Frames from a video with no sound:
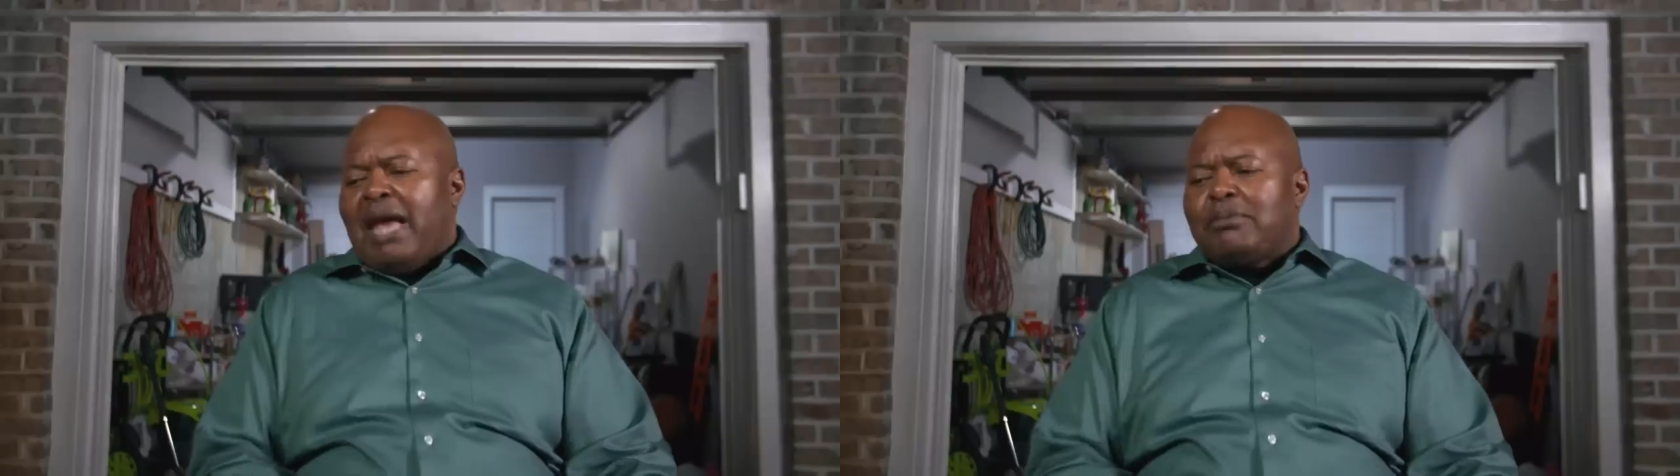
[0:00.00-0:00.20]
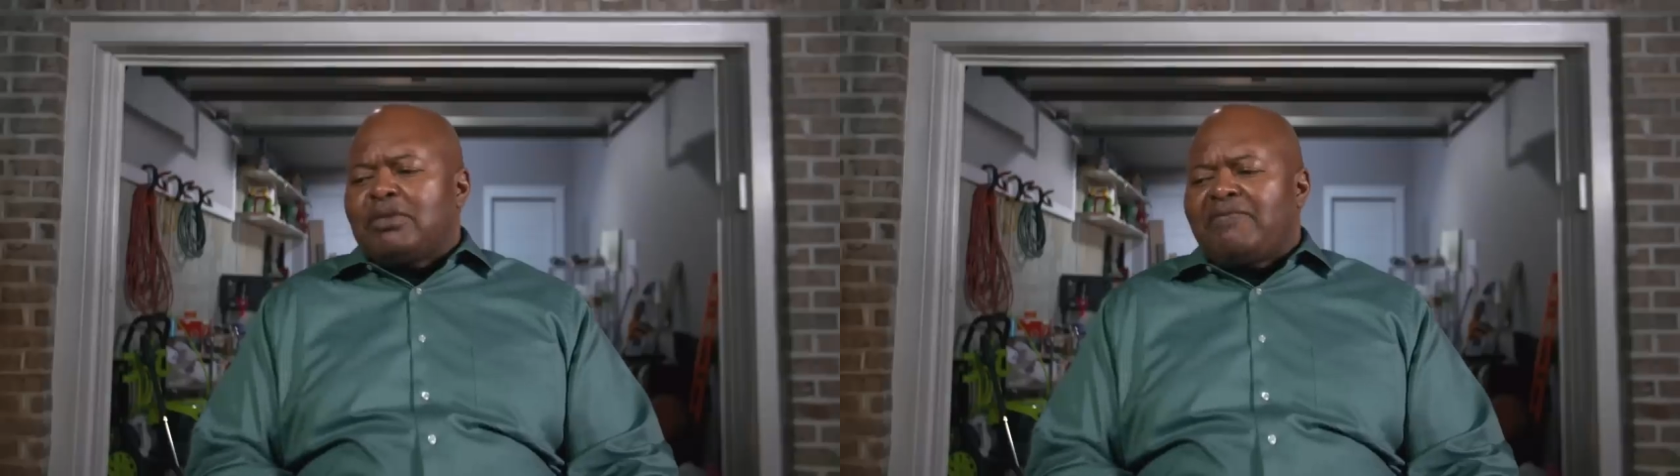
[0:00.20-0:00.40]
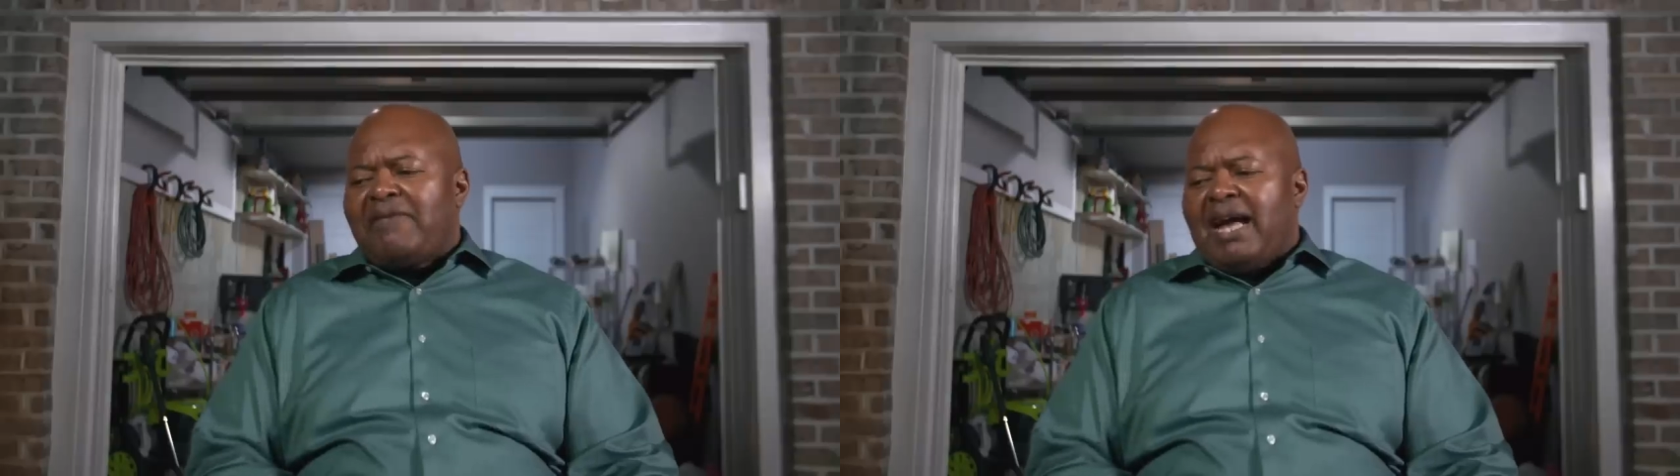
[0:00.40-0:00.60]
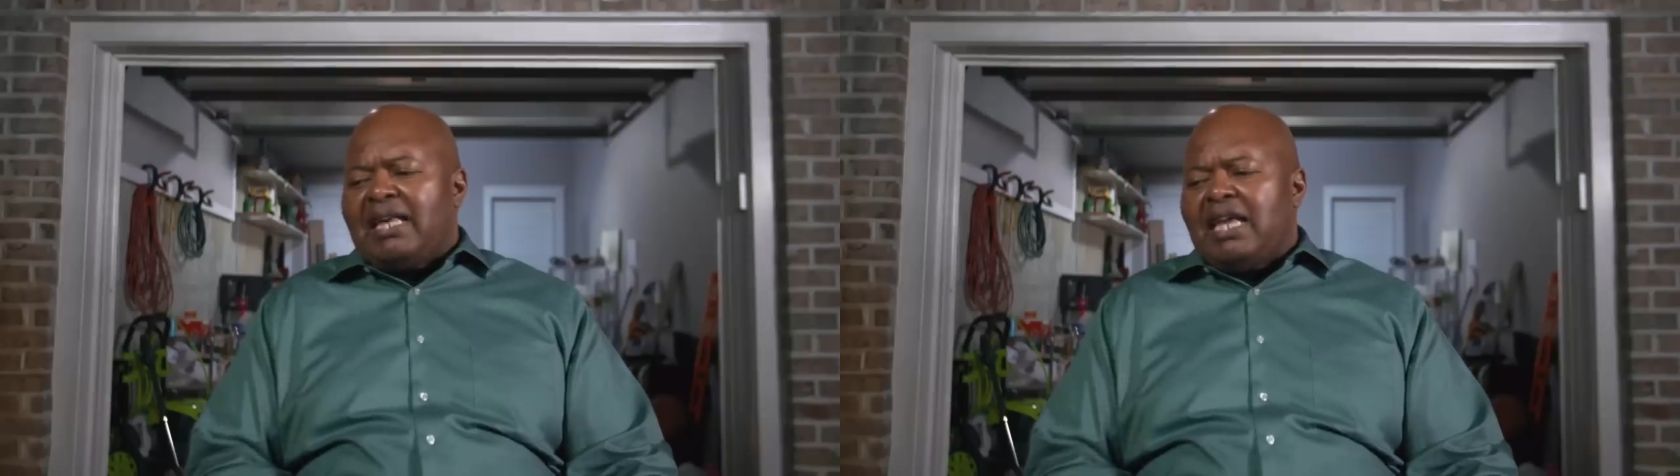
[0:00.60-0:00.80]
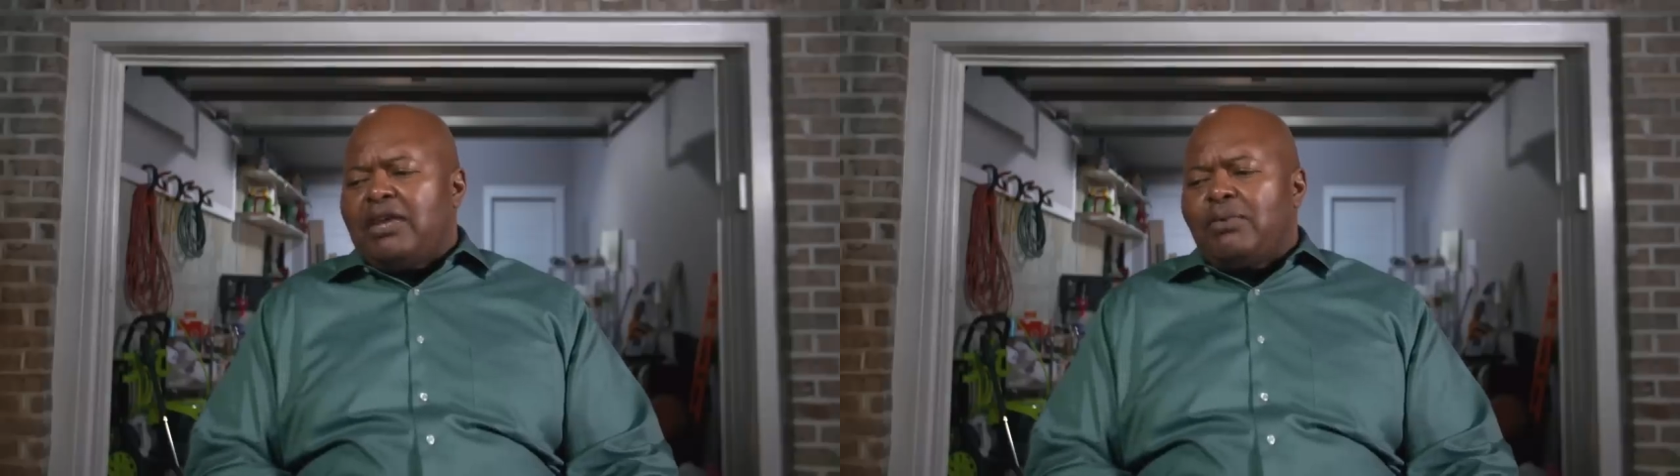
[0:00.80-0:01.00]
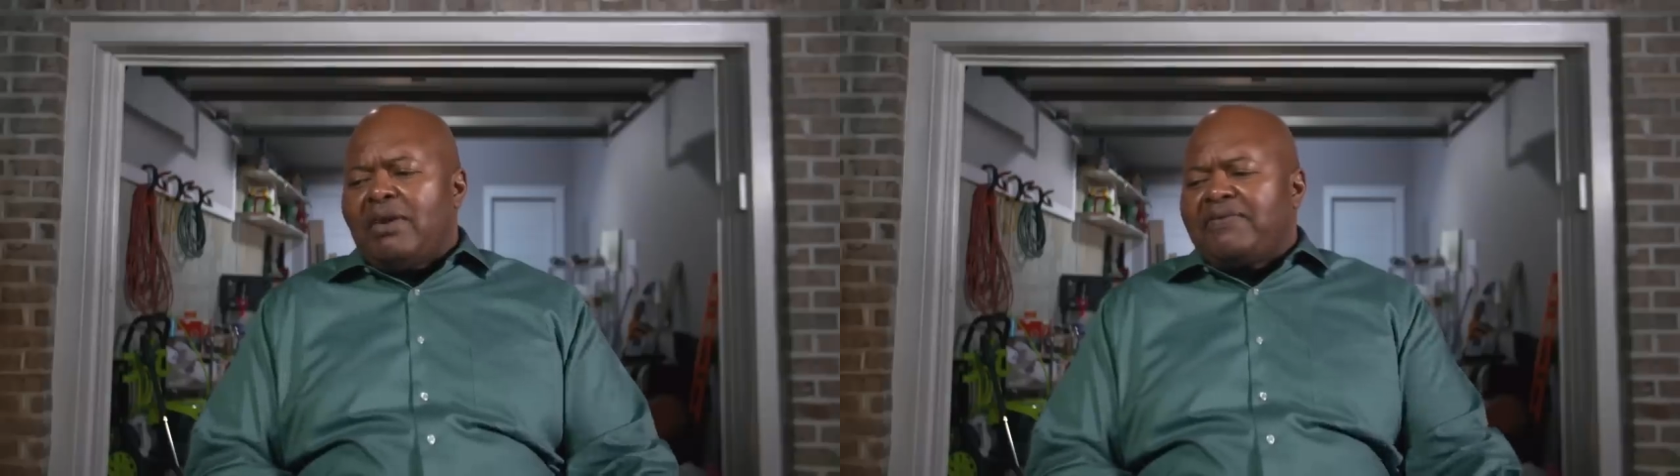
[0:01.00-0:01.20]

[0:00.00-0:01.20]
able to find anywhere